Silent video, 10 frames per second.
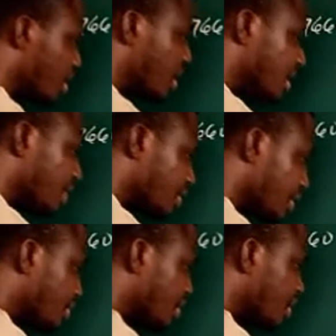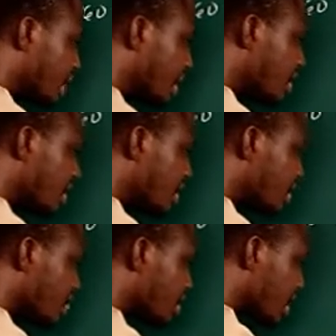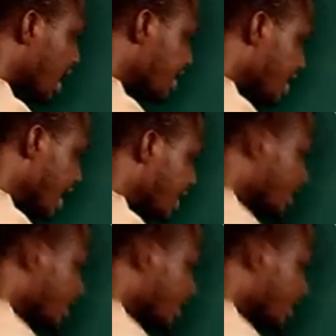In the third quadrant, it is tangent